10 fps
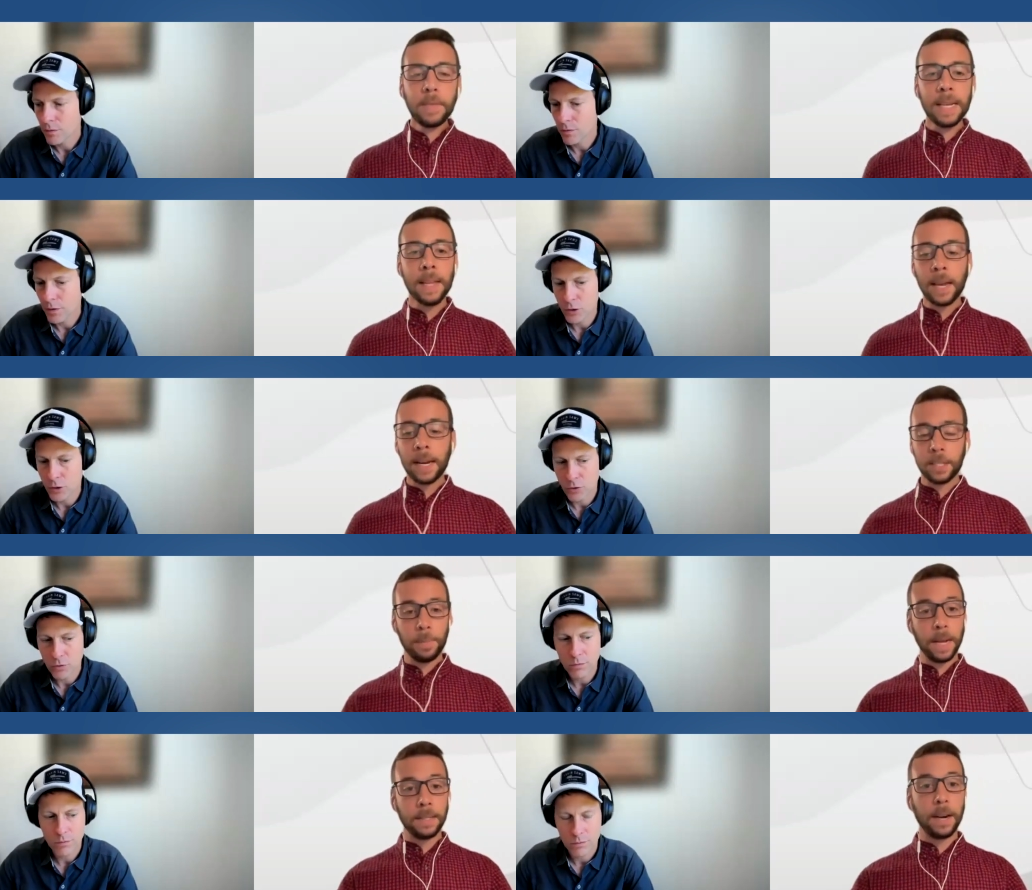Speaker 1: And then it
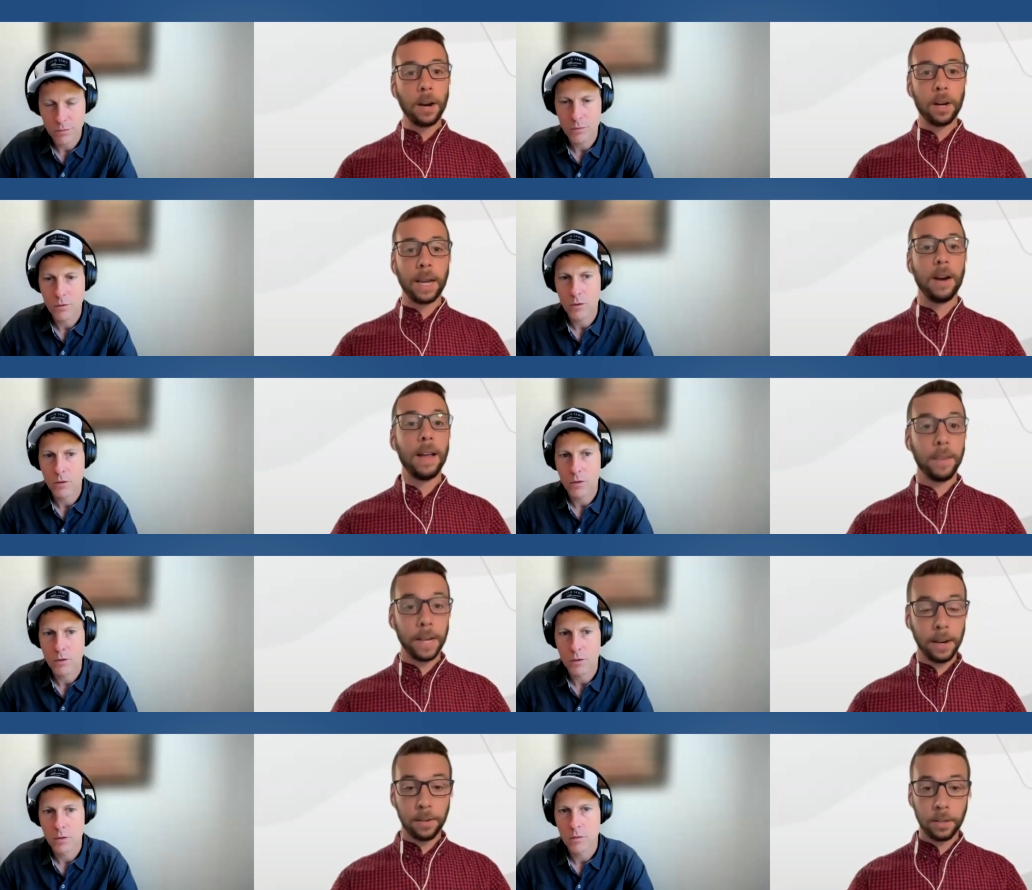depends on our care
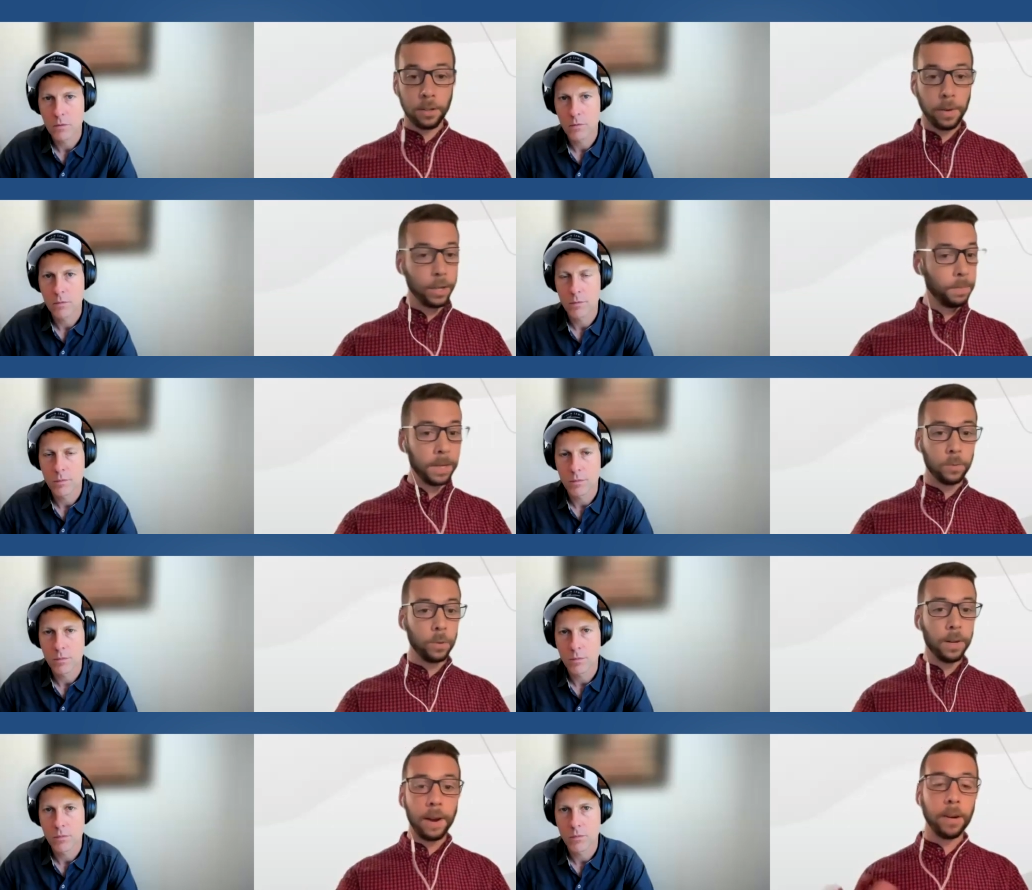navigator situation because
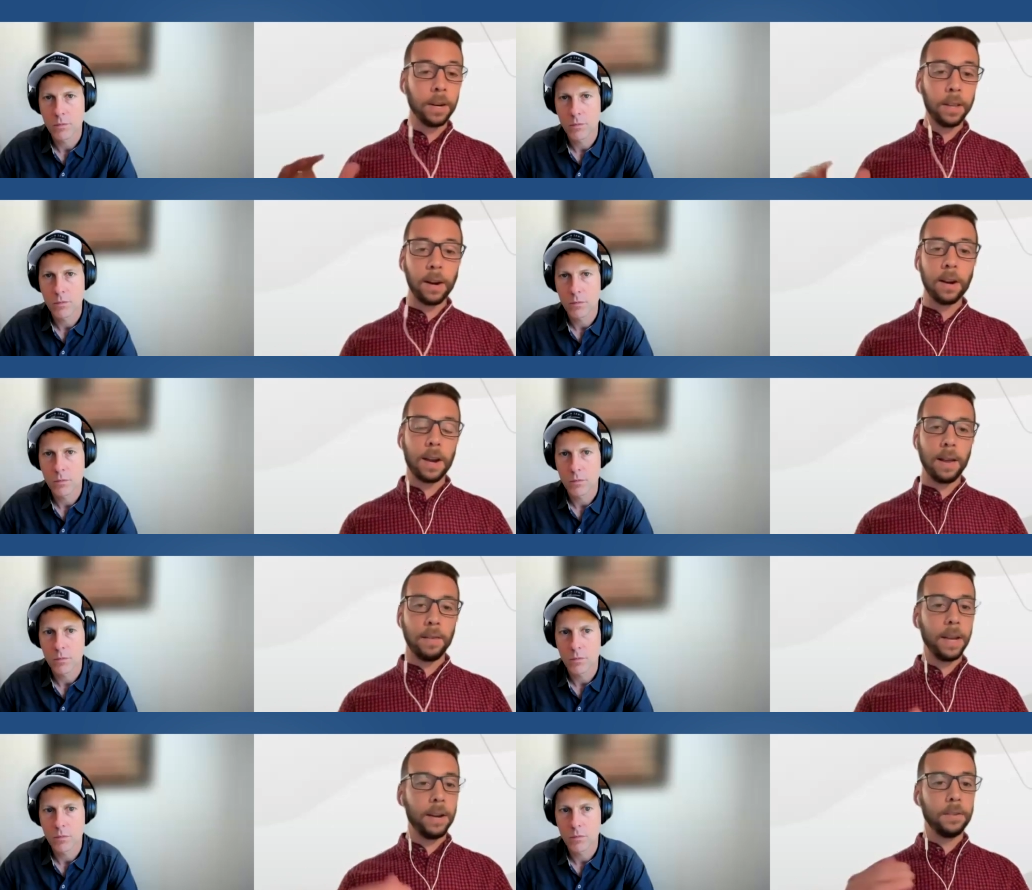we're never going to let our care
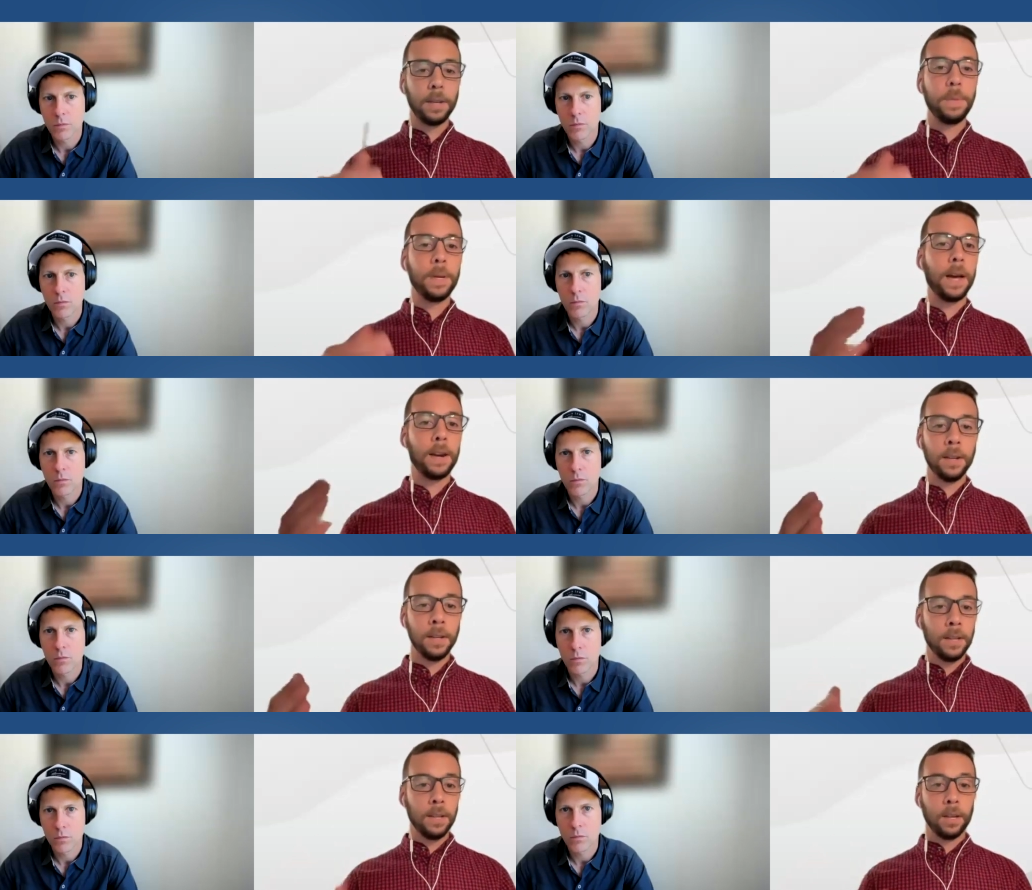navigators get beyond
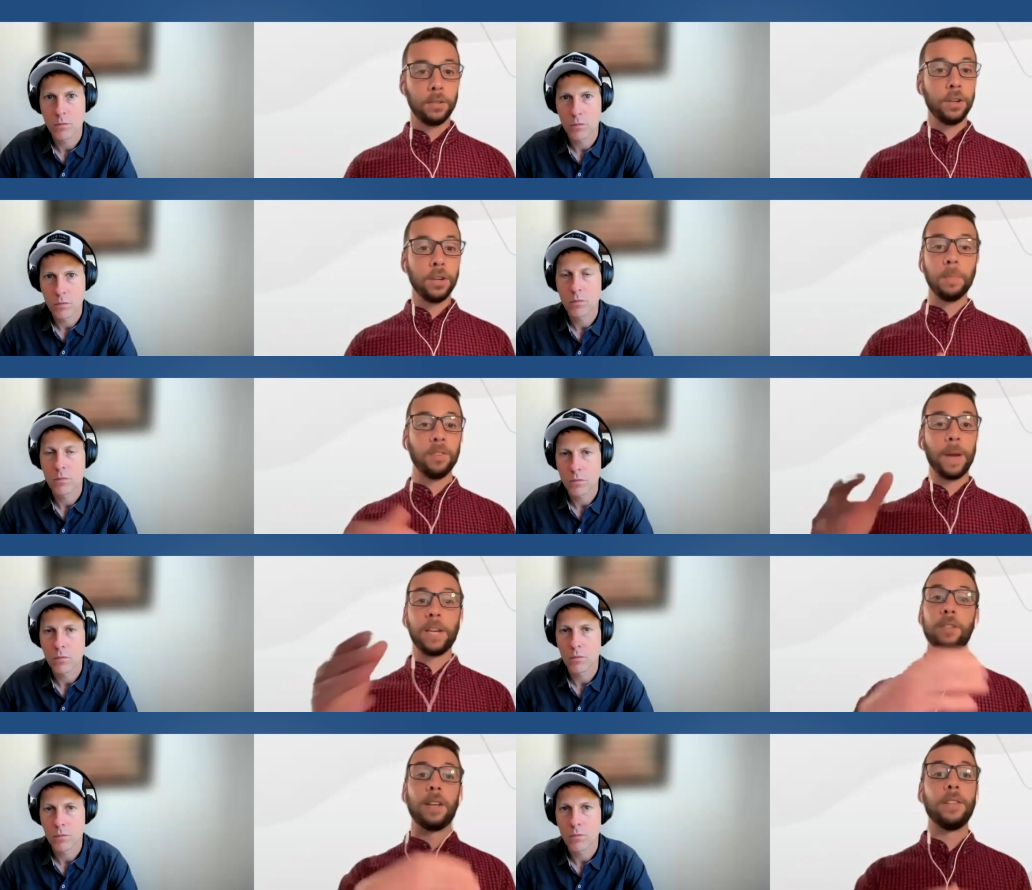a certain number of
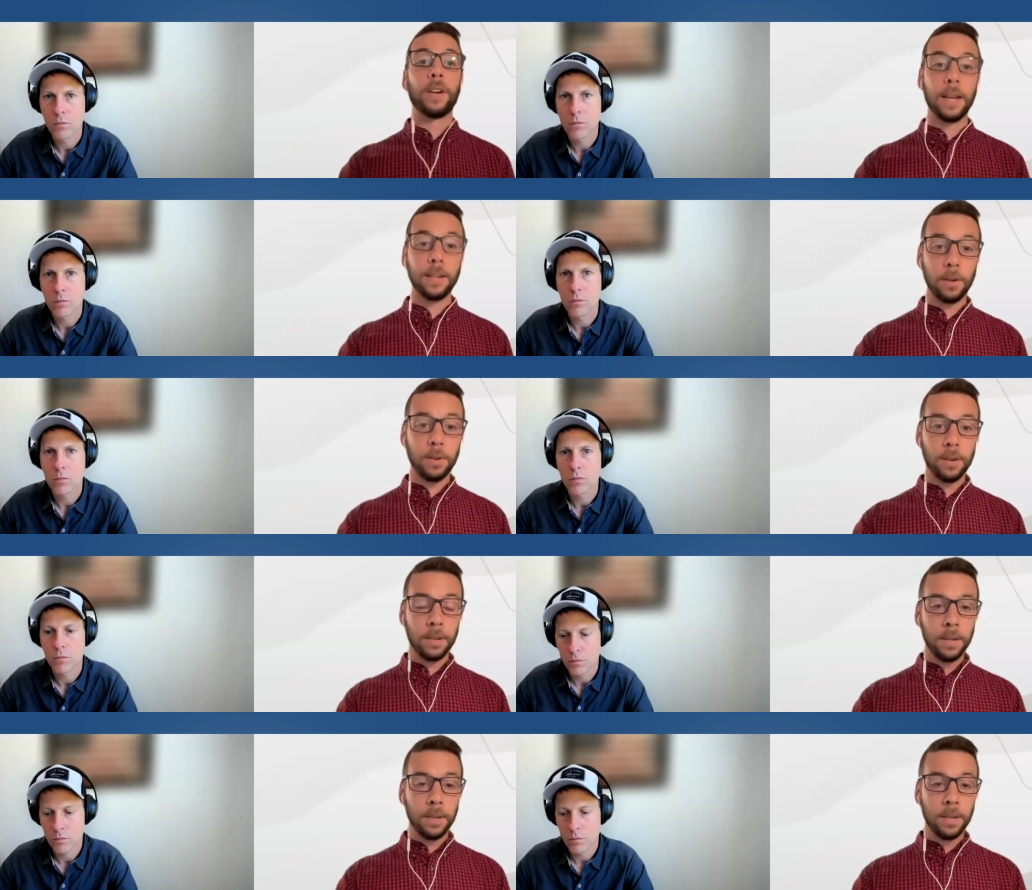patients on their caseload.